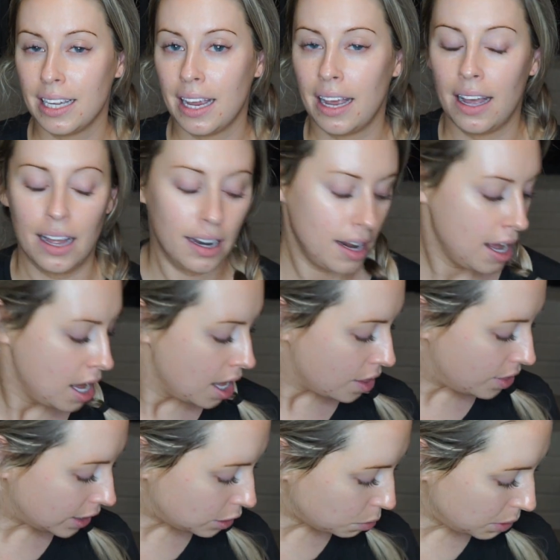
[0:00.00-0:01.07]
and
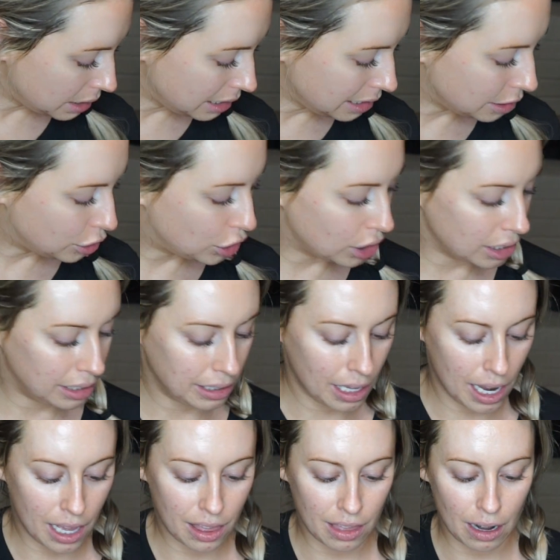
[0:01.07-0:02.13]
this one is just
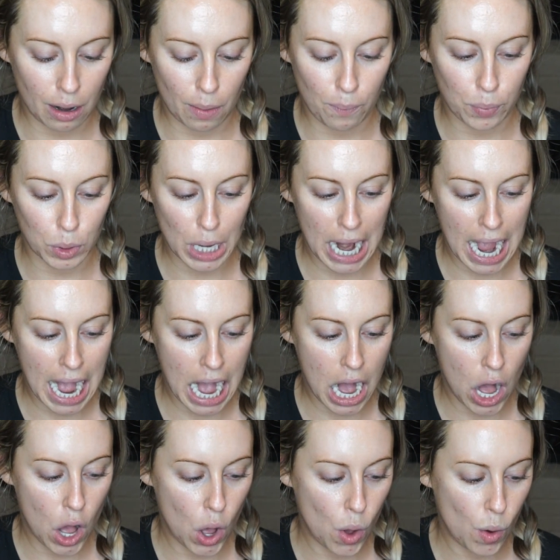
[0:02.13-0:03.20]
like their
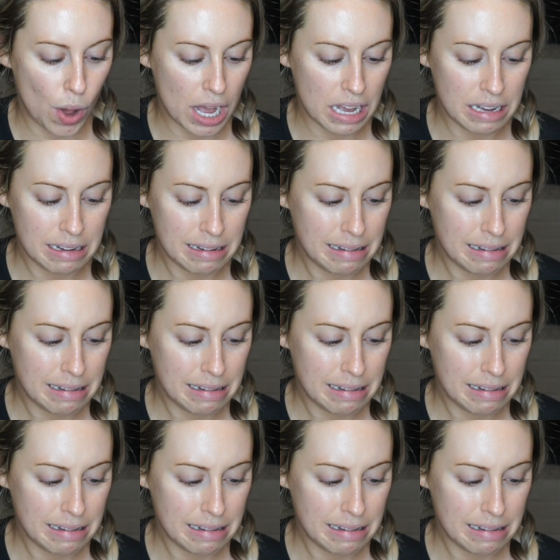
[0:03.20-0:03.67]
brow